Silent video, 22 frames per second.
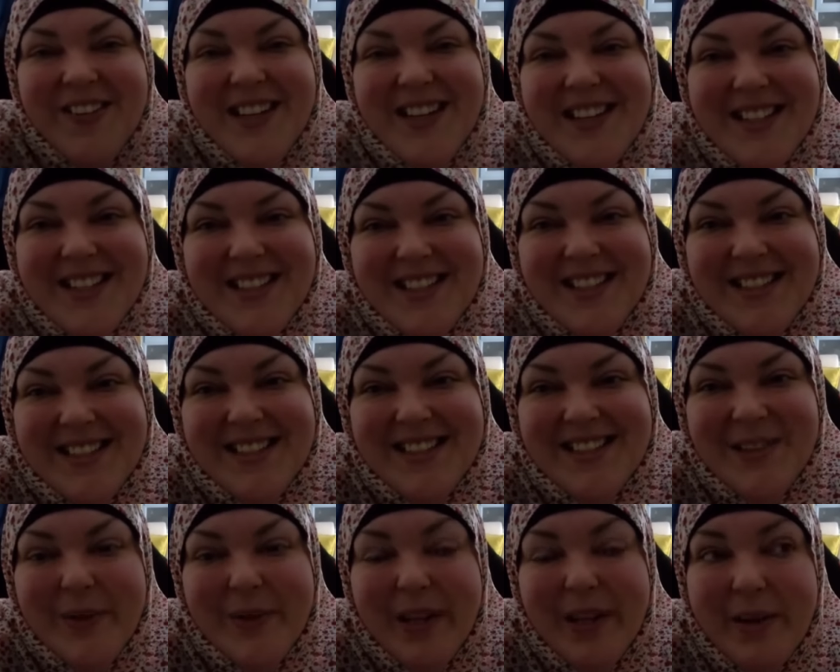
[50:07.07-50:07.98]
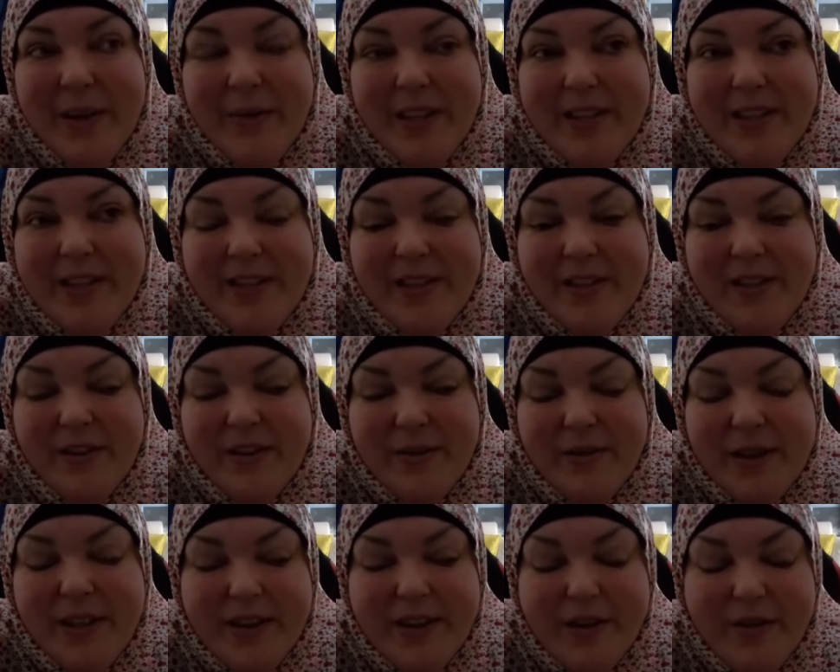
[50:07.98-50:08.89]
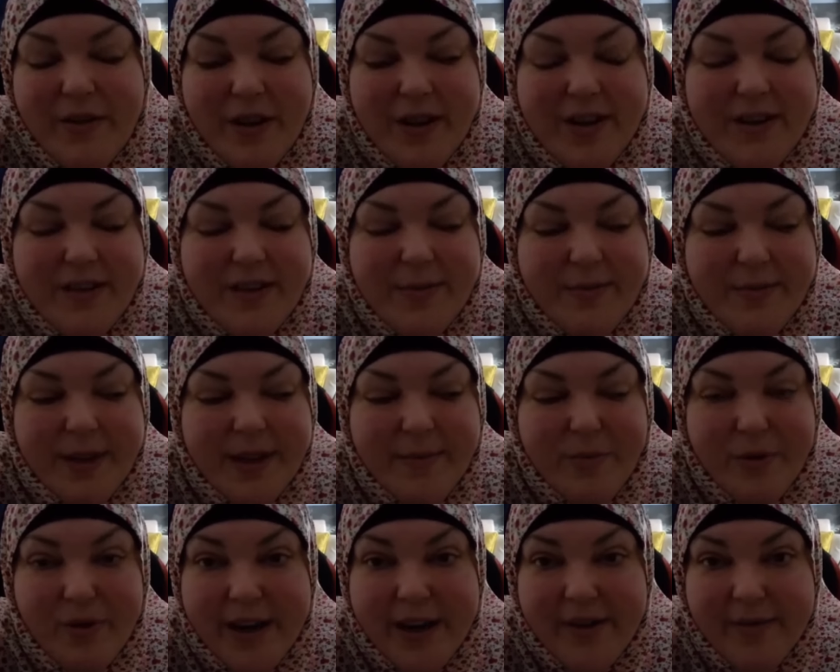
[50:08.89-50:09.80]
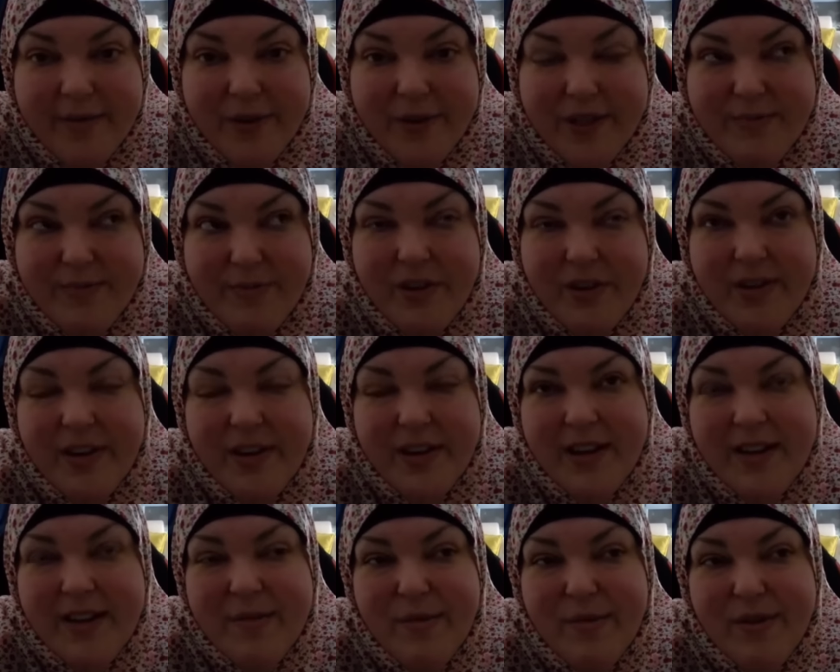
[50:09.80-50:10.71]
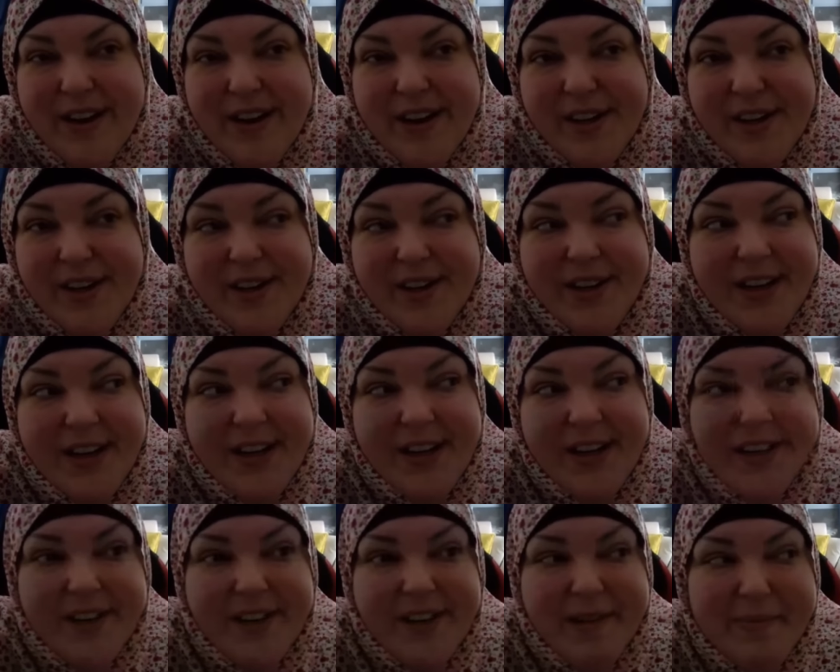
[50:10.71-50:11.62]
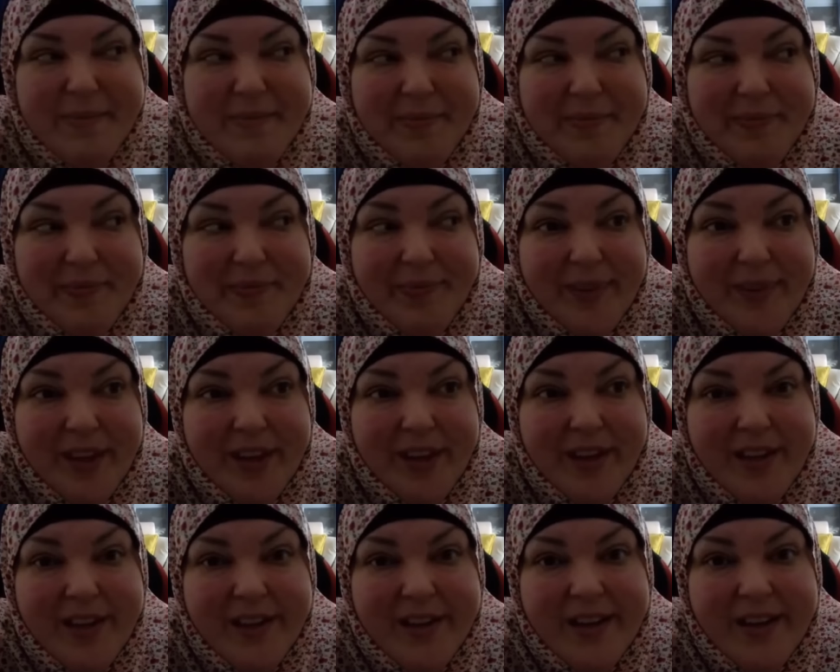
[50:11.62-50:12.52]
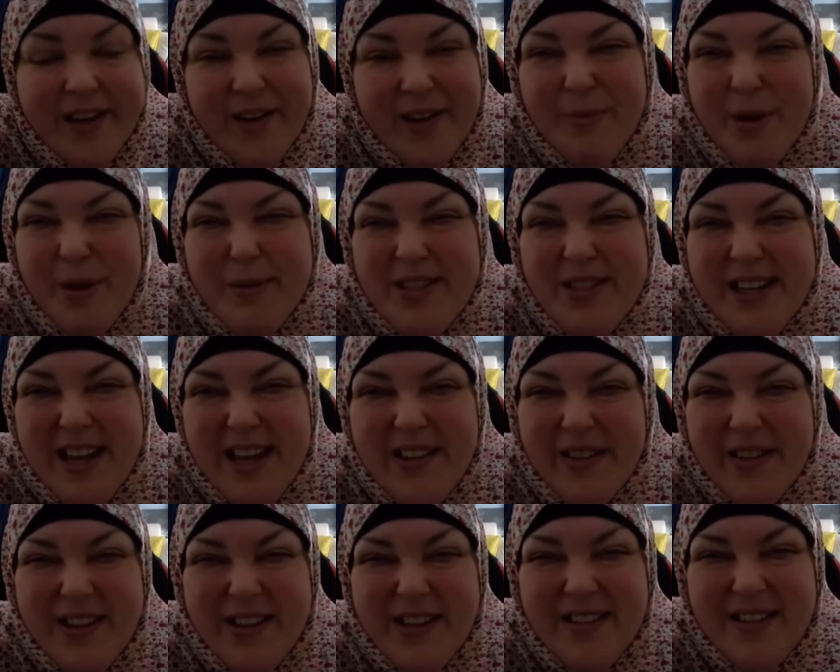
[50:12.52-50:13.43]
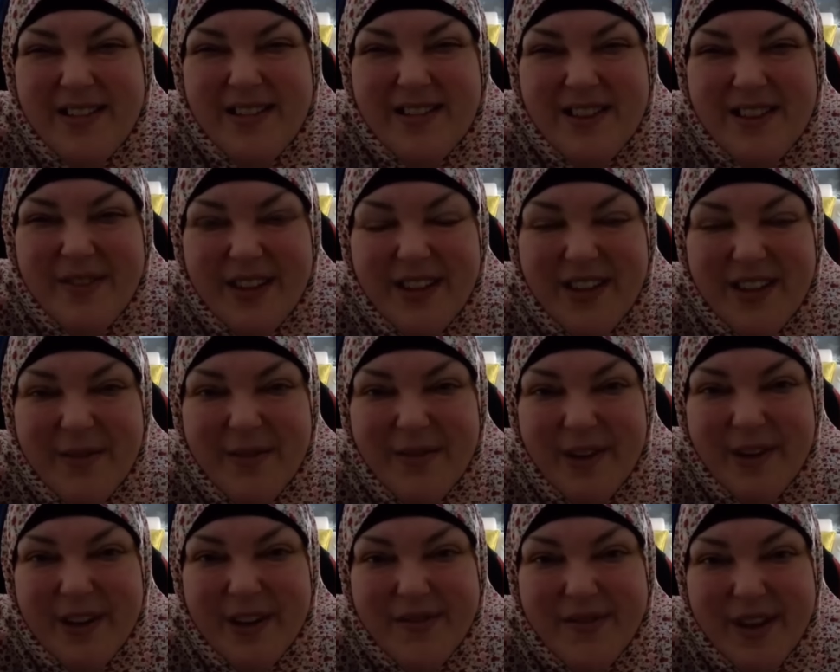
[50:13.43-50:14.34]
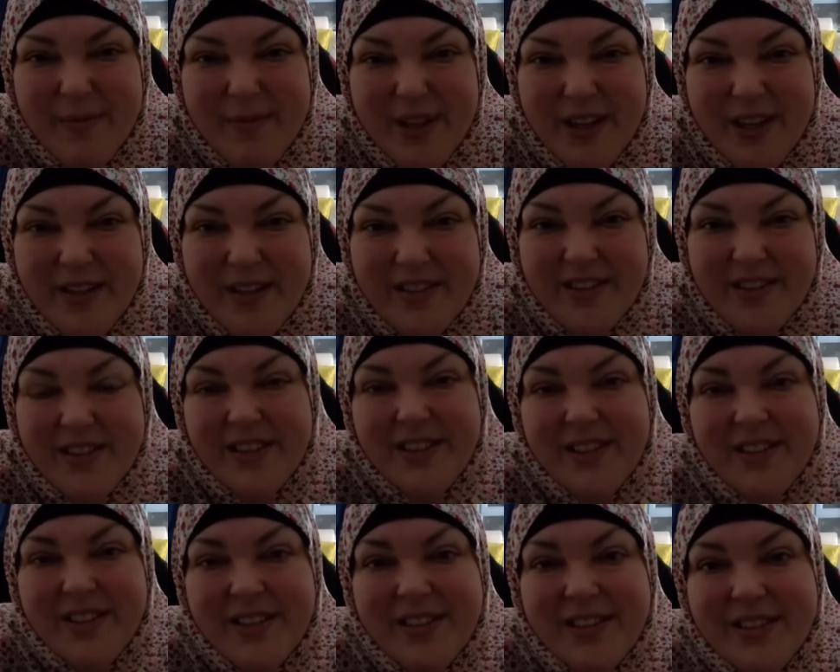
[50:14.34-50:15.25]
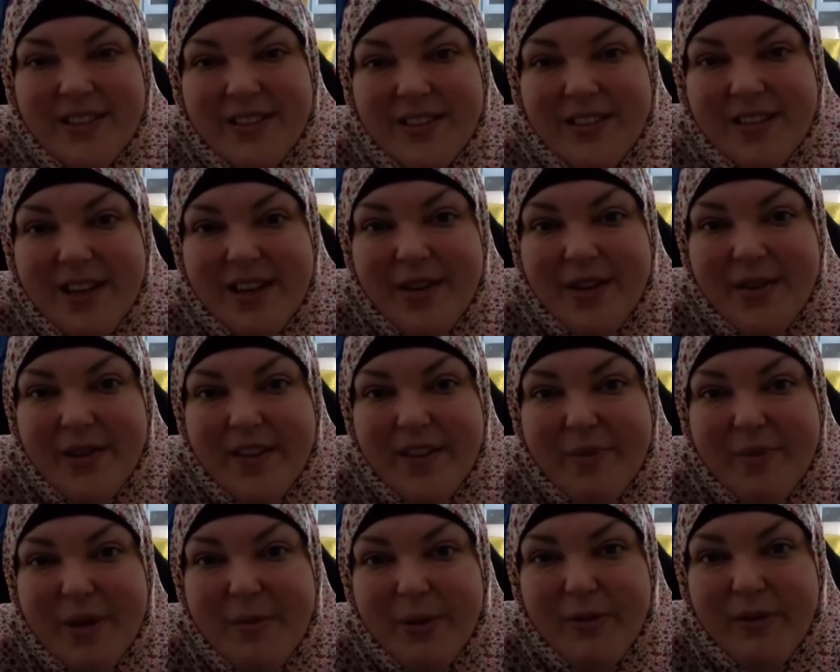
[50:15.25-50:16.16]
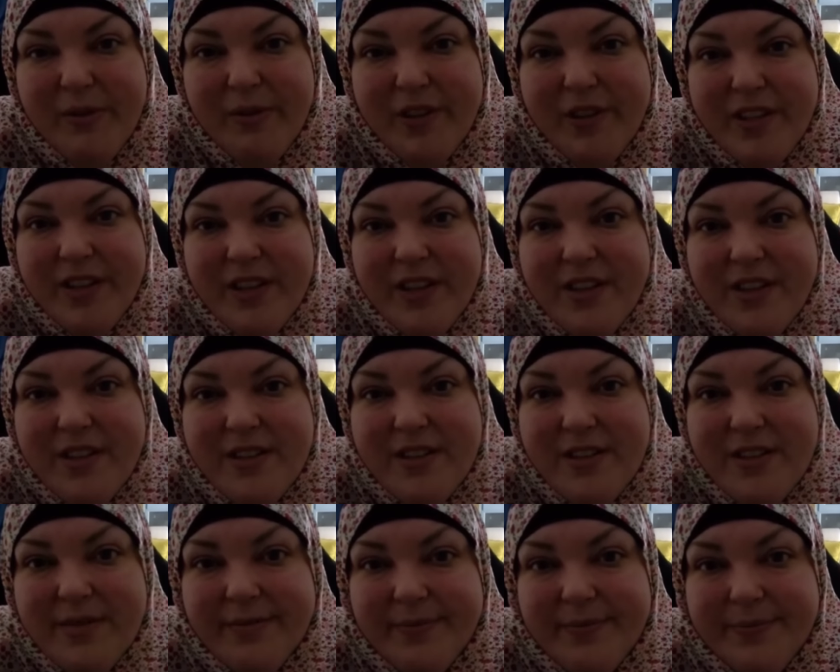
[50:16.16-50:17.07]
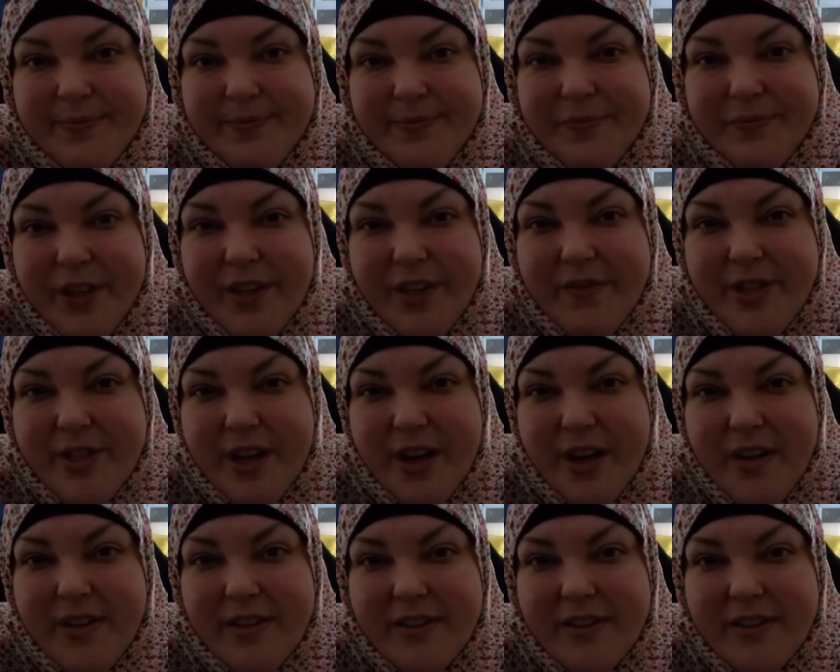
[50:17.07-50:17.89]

The camera glitched again. And prayer, focus more on prayer and I don't know, probably just gatherings and stuff like that, friends, family. You know, have people over for dinners, for iftar.